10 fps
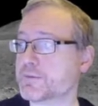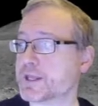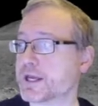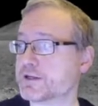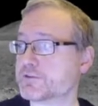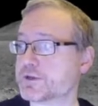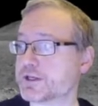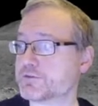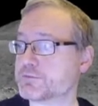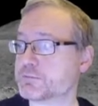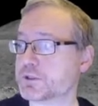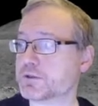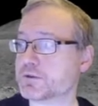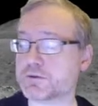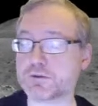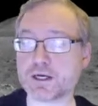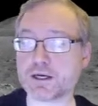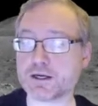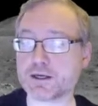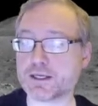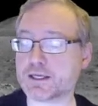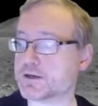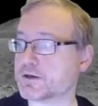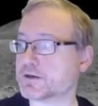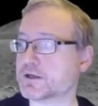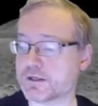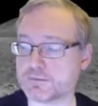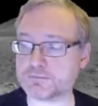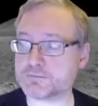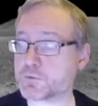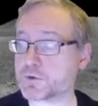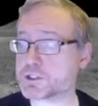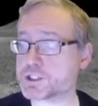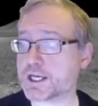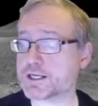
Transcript: and if blue here or the shaded